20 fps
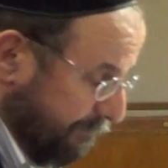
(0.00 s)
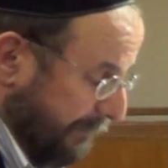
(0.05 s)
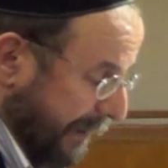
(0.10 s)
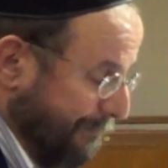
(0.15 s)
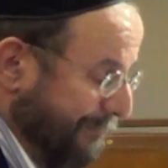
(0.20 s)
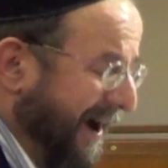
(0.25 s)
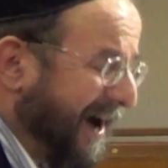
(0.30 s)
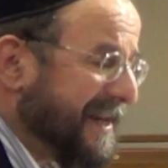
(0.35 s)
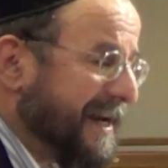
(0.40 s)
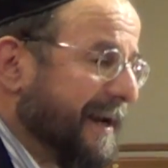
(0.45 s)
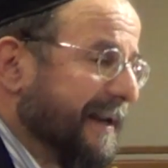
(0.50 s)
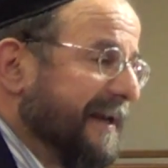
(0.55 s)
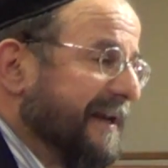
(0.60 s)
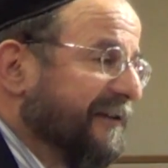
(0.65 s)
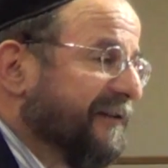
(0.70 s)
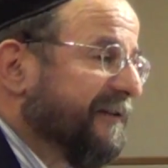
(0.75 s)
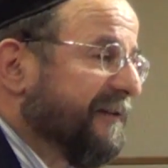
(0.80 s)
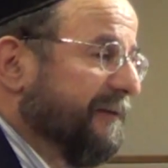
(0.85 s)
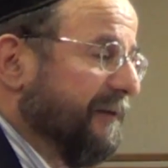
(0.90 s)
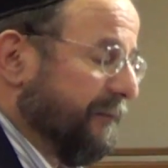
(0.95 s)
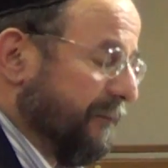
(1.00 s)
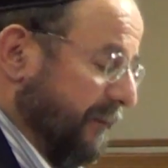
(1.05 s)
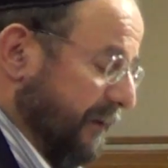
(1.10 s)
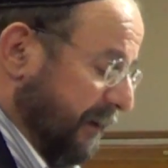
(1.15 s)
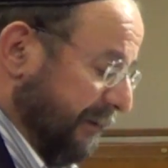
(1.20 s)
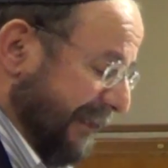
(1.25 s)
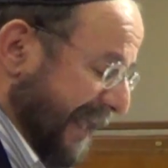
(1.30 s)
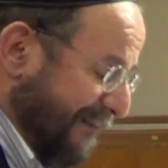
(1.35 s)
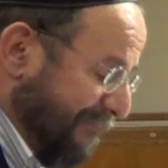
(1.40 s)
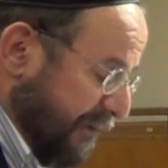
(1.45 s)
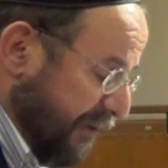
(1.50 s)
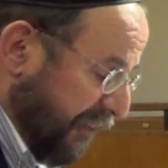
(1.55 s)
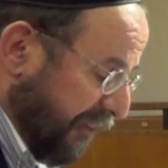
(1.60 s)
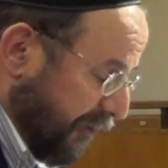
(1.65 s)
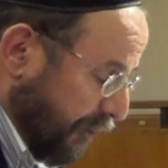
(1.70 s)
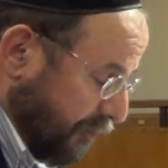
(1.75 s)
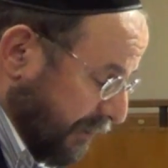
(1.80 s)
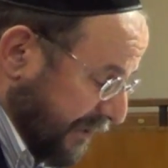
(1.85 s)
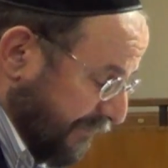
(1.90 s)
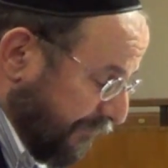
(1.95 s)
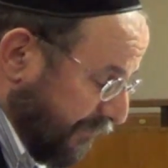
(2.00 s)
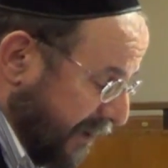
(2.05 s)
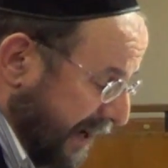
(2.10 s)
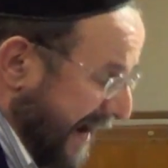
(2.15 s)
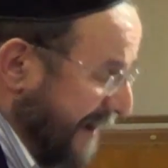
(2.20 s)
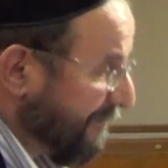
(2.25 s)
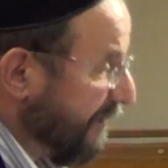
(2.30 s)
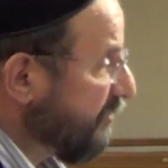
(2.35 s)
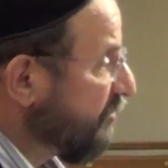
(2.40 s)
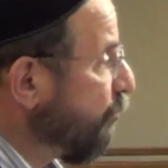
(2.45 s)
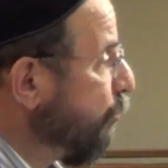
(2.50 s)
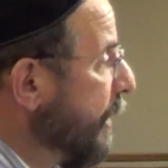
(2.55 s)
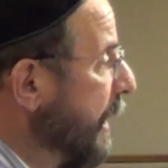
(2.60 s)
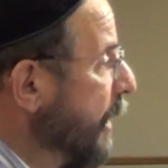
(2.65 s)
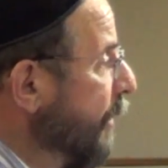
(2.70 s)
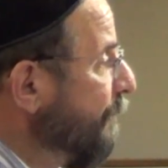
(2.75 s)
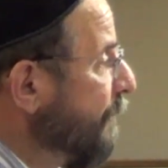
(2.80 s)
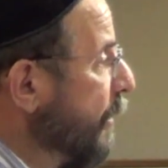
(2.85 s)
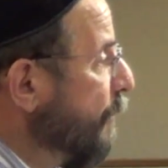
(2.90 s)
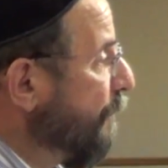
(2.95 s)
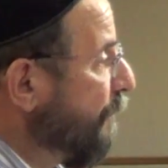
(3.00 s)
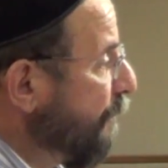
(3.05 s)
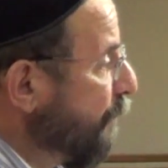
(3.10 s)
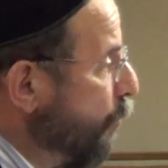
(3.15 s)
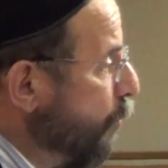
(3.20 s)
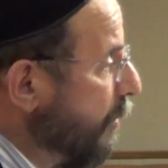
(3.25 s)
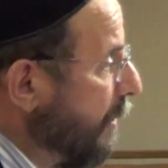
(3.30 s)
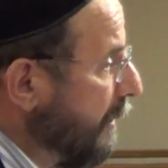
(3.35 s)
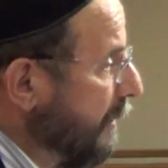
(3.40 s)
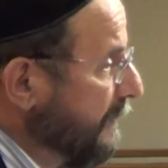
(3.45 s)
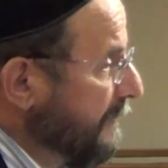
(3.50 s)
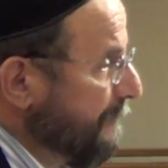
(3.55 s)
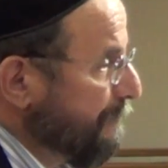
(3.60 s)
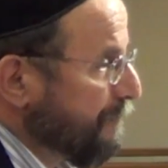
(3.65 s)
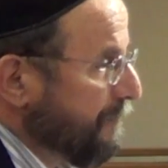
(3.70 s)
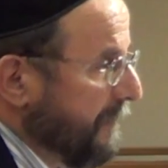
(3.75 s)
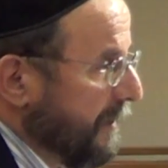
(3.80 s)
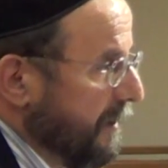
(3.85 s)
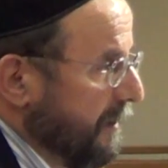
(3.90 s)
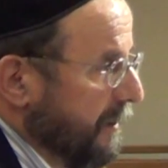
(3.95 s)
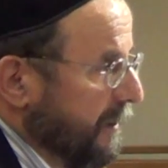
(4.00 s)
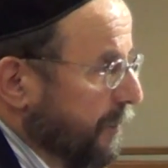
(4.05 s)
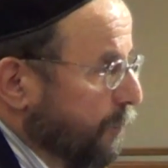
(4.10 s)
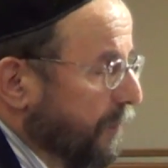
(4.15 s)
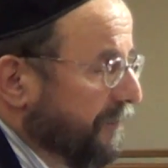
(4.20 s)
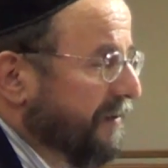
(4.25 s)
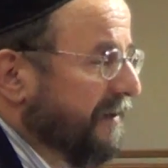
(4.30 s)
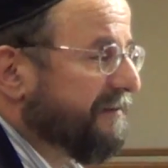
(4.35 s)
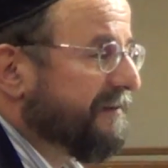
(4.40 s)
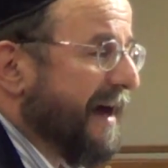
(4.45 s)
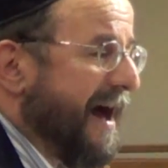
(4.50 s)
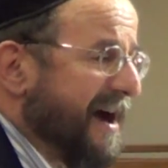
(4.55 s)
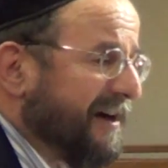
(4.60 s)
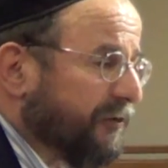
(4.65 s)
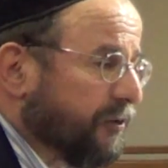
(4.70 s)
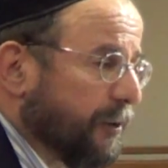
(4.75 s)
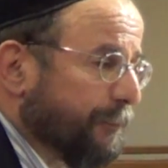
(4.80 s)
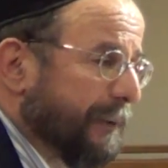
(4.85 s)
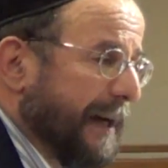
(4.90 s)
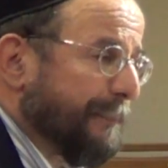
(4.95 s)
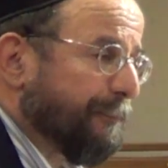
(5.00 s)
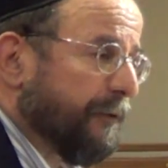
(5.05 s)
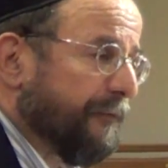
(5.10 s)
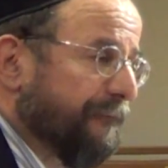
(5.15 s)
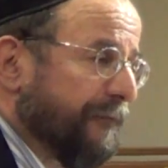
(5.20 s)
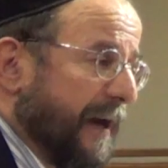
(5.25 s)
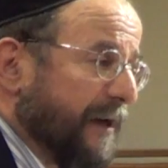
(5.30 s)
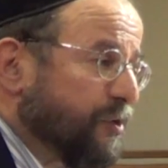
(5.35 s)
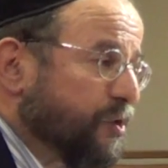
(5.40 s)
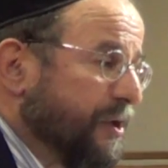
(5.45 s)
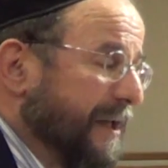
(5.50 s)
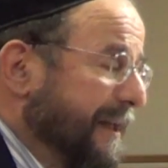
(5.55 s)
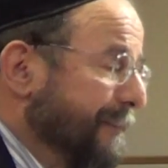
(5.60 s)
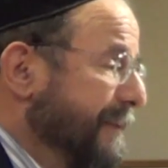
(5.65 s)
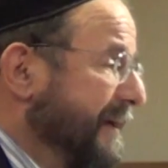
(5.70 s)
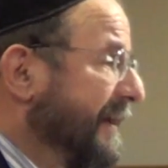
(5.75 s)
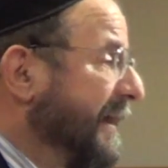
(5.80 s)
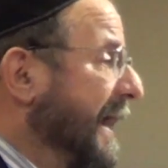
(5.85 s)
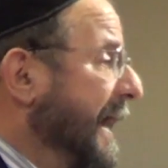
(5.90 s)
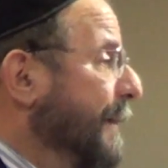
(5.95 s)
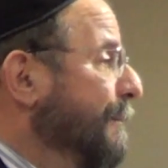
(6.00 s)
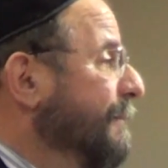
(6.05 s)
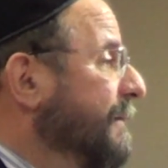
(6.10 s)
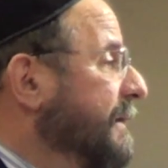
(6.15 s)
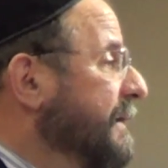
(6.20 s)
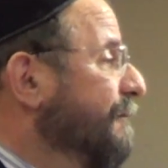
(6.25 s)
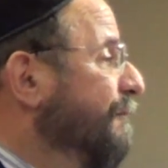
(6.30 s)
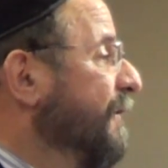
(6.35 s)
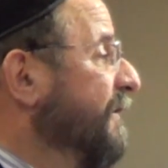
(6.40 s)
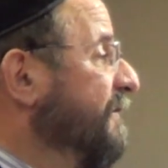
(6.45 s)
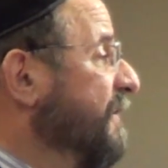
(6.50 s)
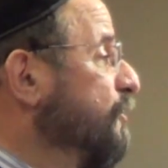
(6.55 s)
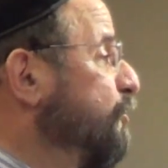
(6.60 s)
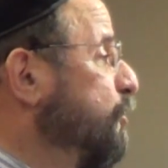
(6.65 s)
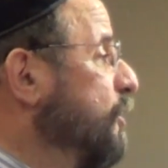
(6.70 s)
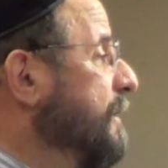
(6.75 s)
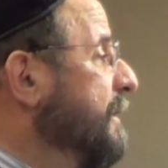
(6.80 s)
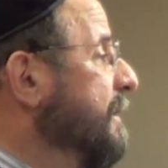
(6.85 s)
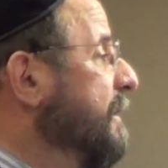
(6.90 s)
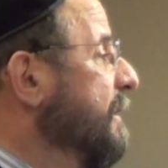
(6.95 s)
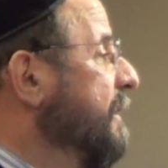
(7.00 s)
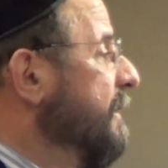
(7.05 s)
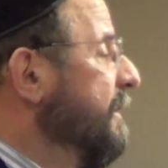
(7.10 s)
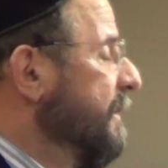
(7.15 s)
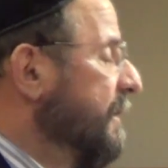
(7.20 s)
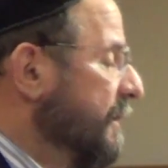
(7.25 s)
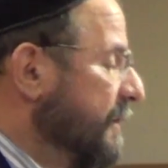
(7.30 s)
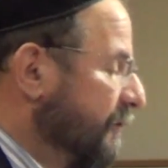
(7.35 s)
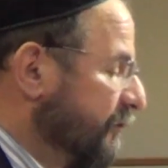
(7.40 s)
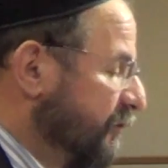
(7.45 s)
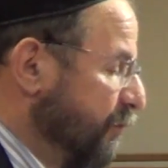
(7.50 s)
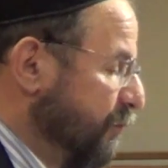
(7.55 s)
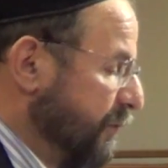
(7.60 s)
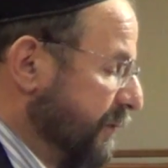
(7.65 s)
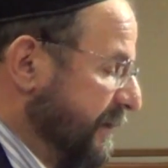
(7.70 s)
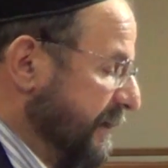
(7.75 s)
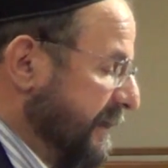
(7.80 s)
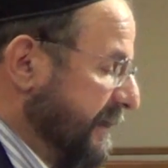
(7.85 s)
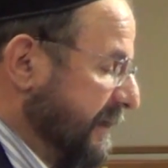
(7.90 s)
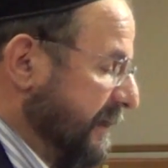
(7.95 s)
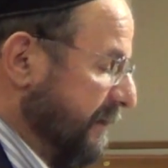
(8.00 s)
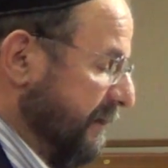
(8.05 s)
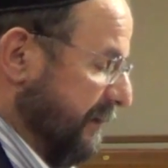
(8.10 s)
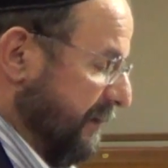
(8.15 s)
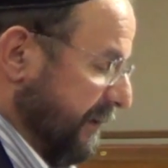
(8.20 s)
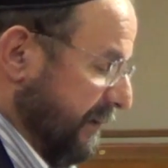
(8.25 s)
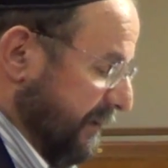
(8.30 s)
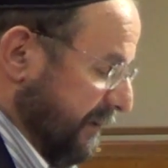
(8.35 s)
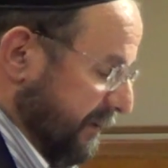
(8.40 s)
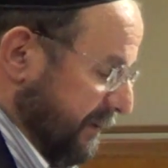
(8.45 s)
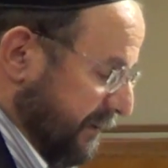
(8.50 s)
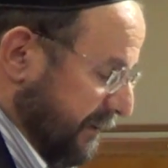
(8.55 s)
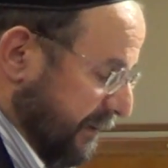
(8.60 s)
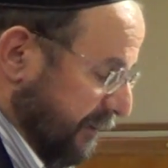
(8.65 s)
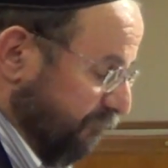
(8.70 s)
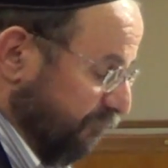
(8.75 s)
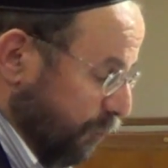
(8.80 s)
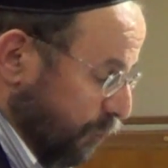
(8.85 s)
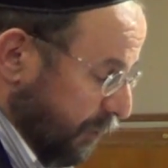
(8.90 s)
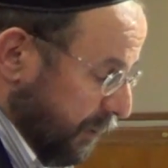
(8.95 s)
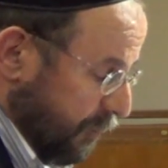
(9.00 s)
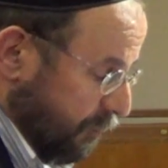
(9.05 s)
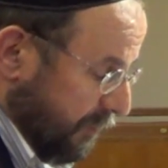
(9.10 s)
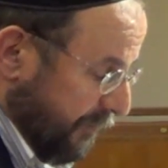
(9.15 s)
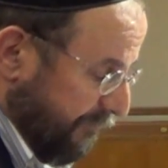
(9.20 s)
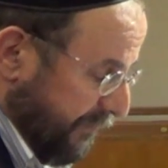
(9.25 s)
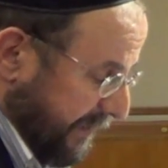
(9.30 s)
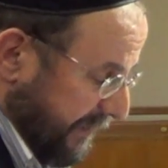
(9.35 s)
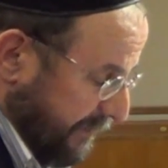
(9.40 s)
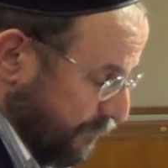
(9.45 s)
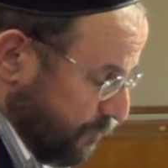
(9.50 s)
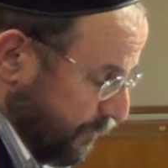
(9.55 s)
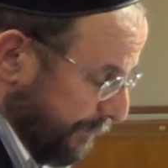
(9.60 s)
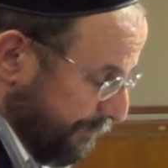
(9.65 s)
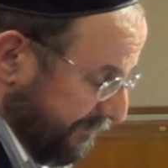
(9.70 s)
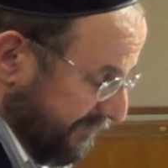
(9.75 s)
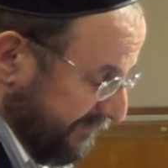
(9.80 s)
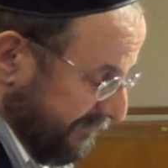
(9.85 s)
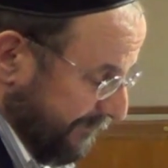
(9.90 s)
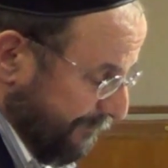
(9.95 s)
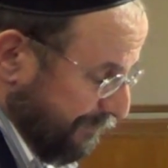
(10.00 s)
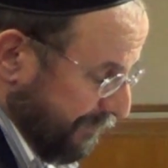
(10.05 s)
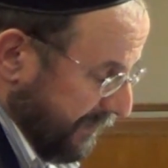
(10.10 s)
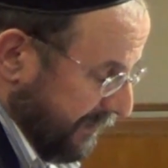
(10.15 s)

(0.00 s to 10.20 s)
Maimonides, 1135 to 1204, was a doctor by profession. He became the physician to the uh, ruler of Egypt.